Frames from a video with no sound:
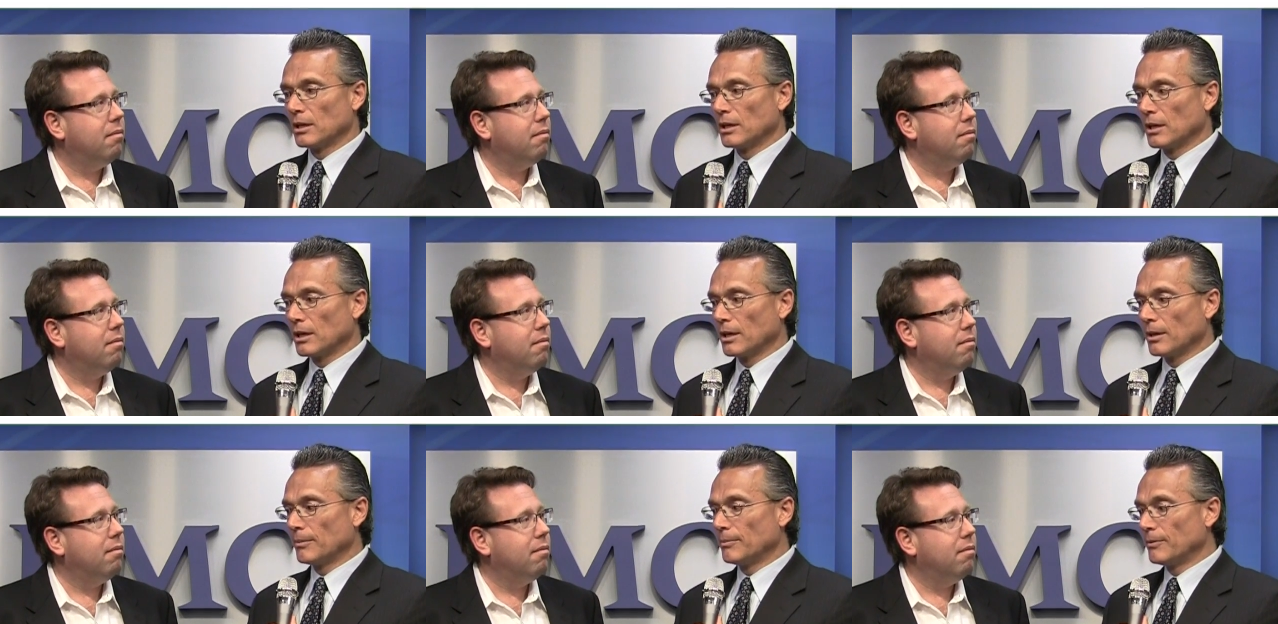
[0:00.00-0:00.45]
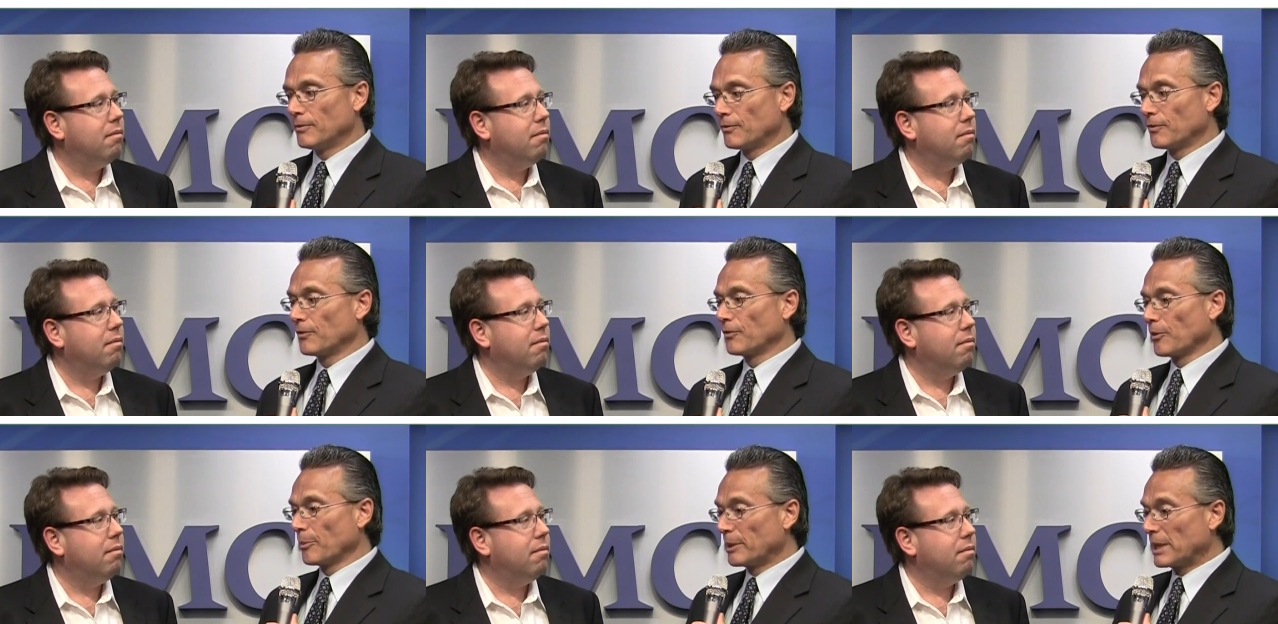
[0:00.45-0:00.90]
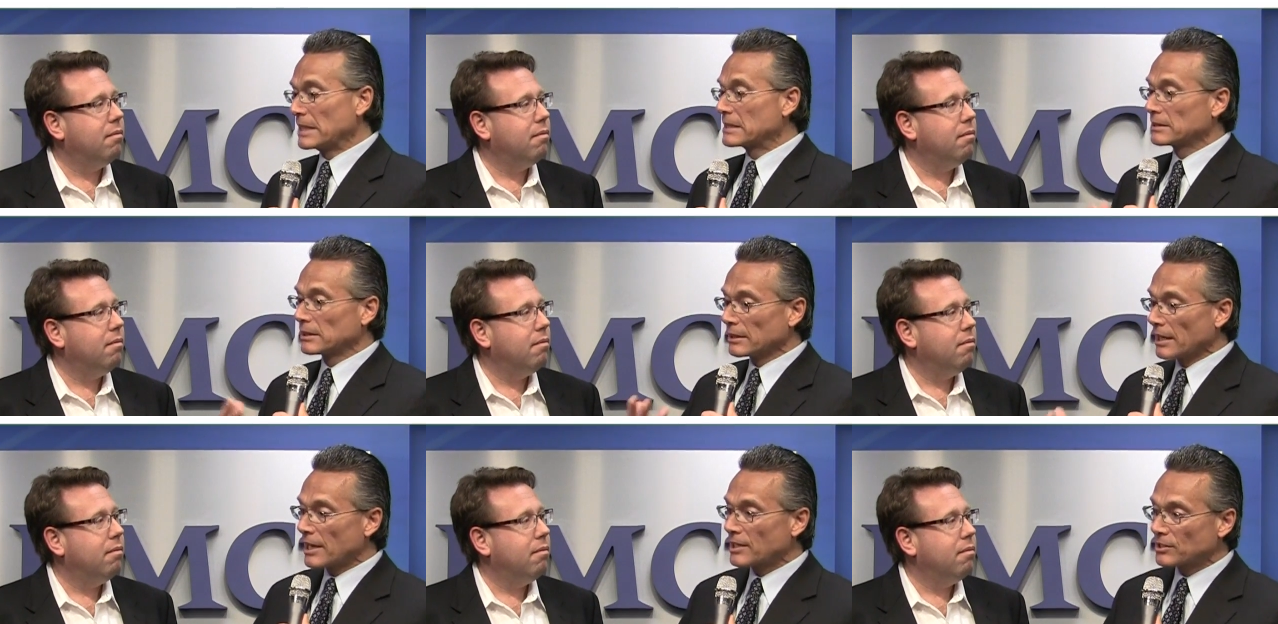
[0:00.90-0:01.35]
Speaker 1: From an
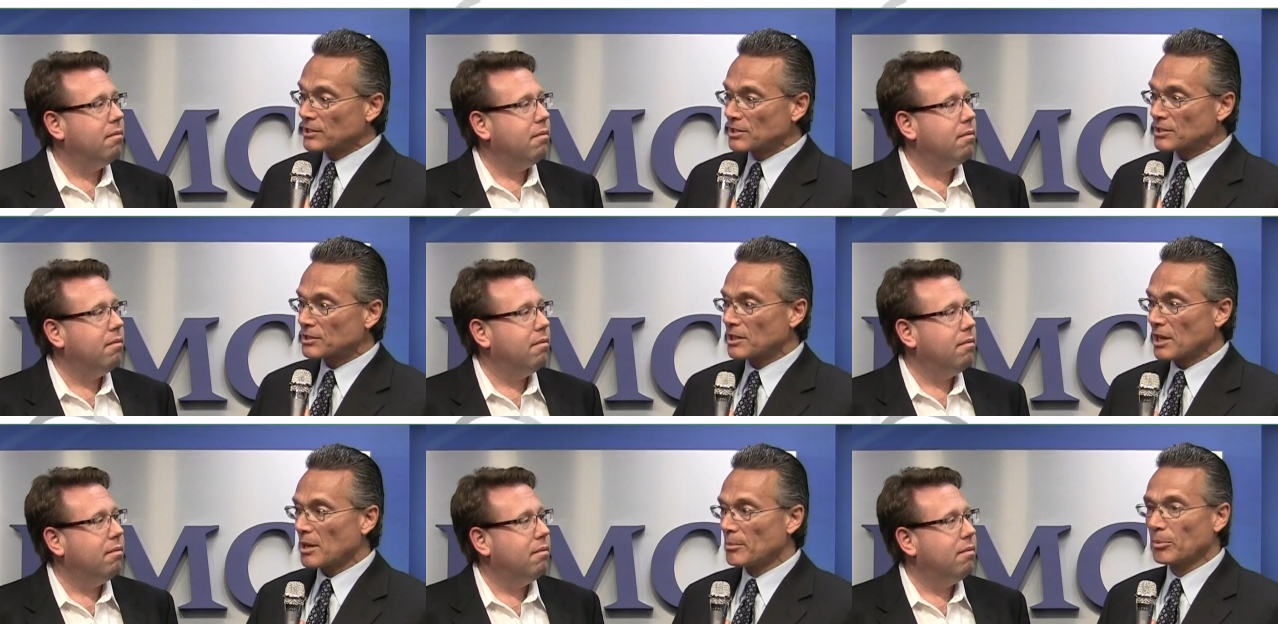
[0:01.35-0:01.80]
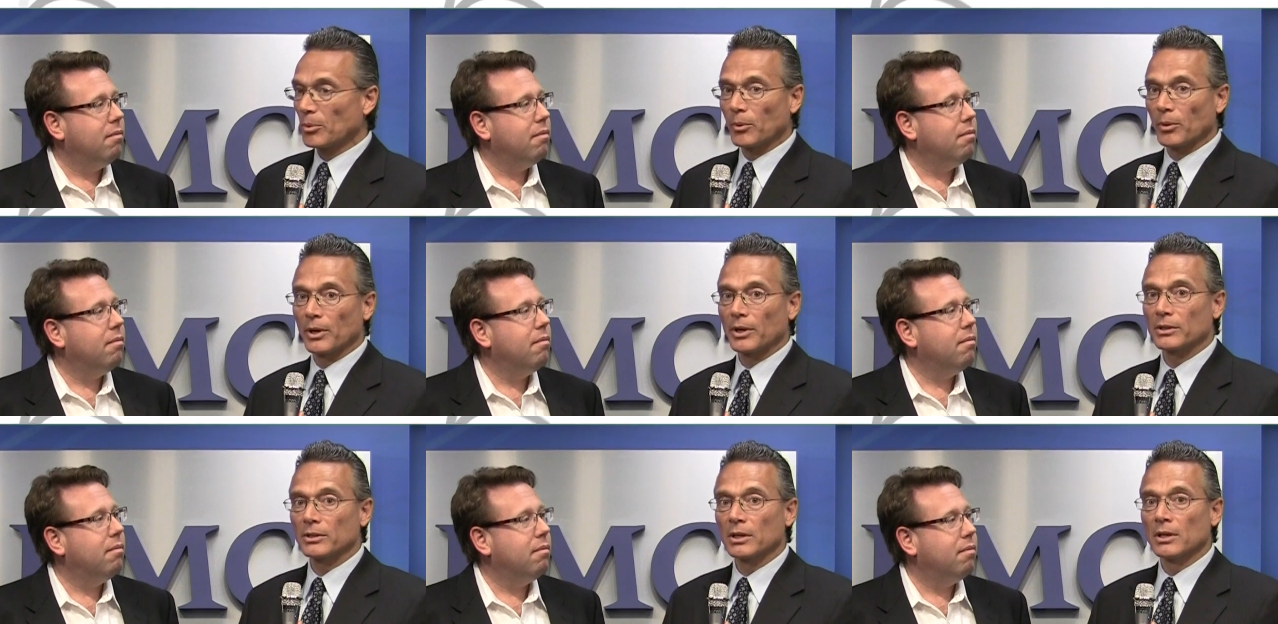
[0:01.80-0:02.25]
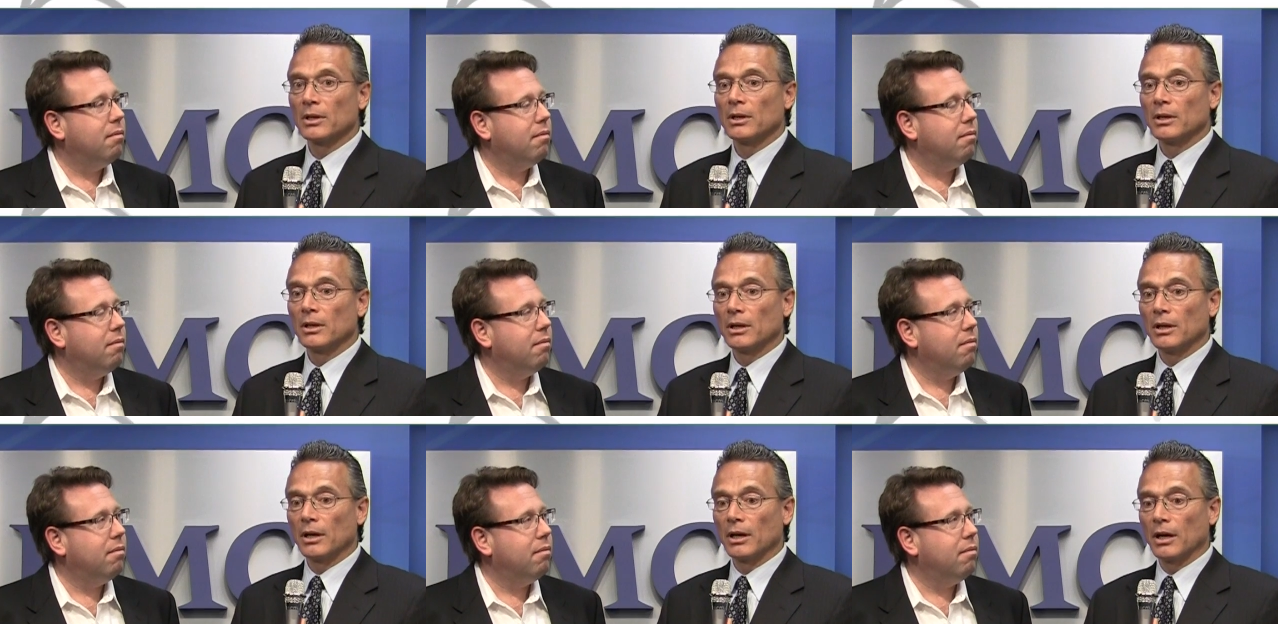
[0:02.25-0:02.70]
installation standpoint,
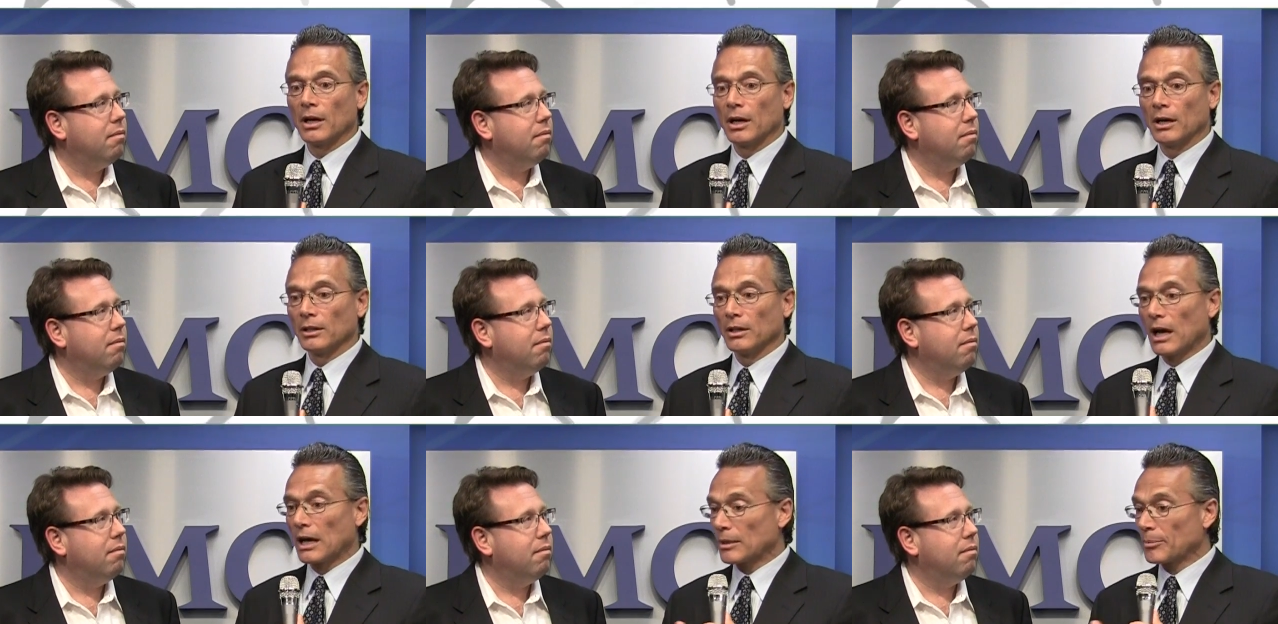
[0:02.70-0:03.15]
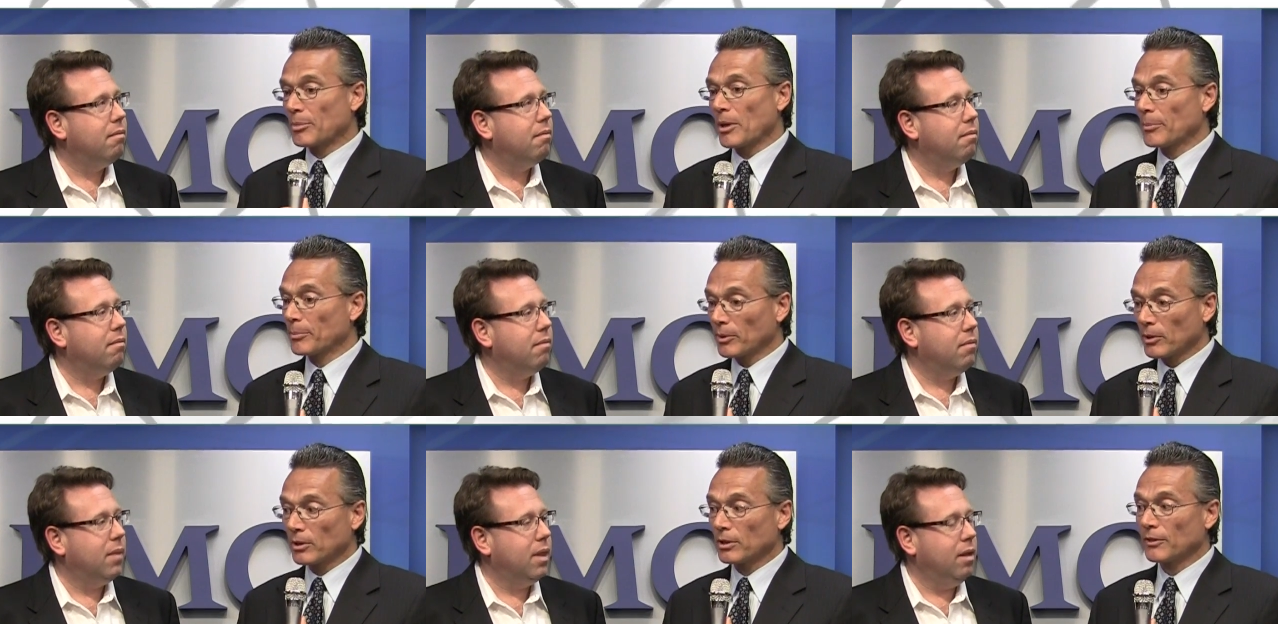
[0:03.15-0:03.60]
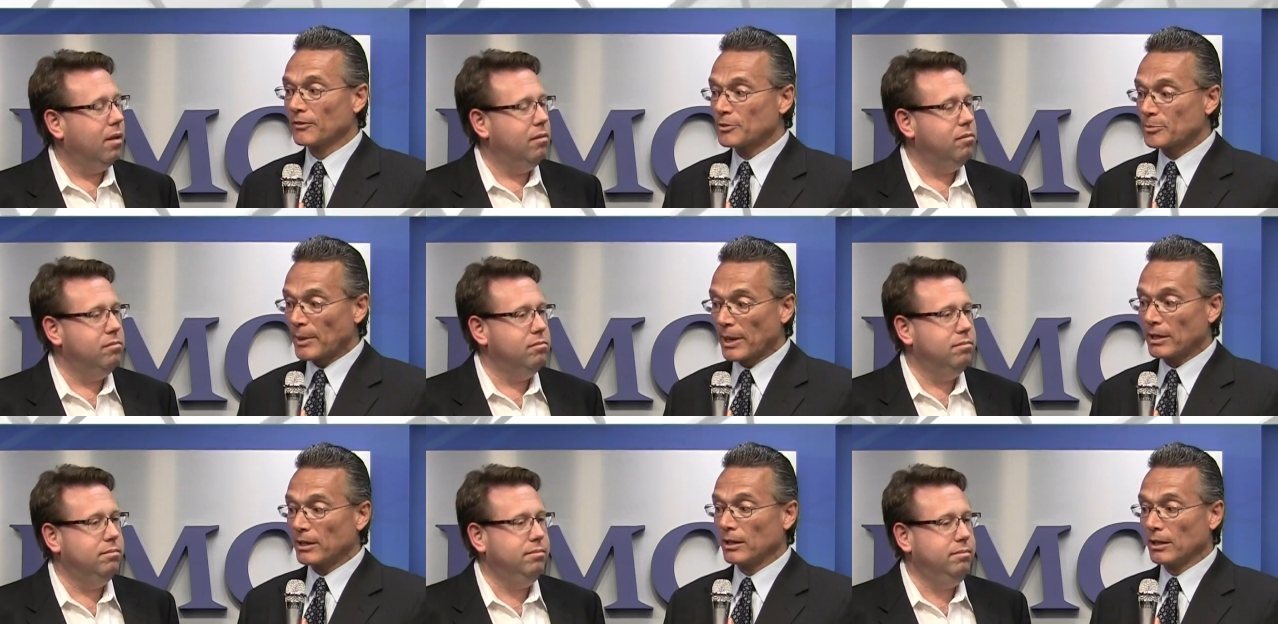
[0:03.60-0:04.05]
a lot of people
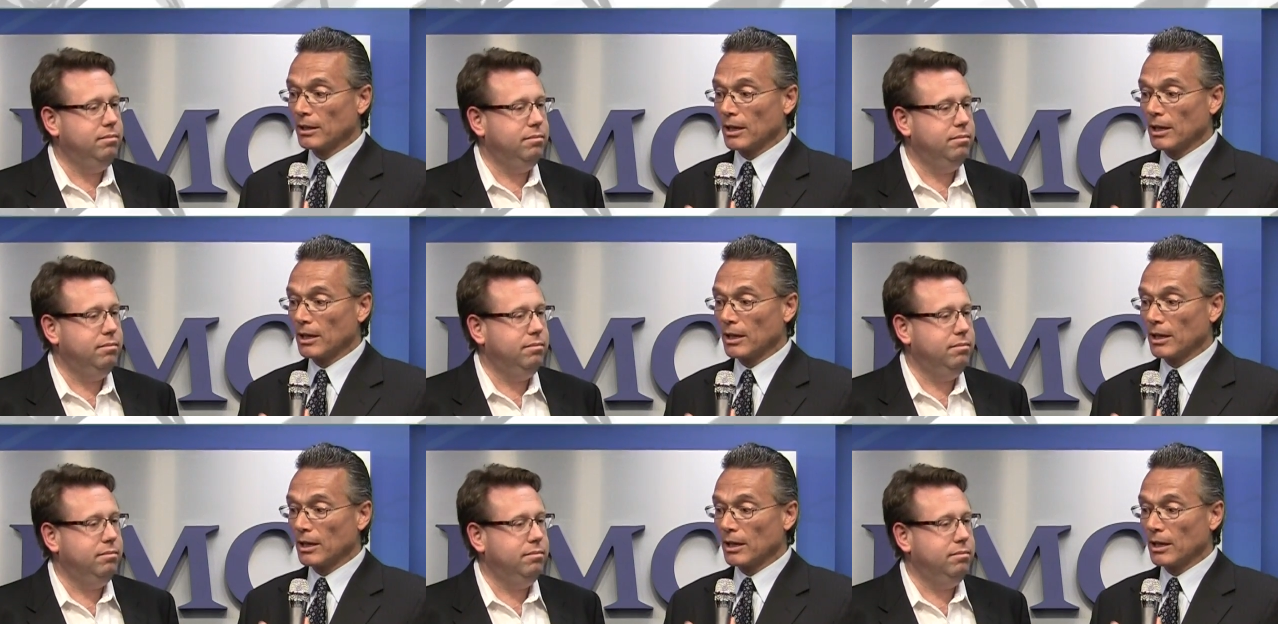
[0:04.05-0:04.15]
have spent a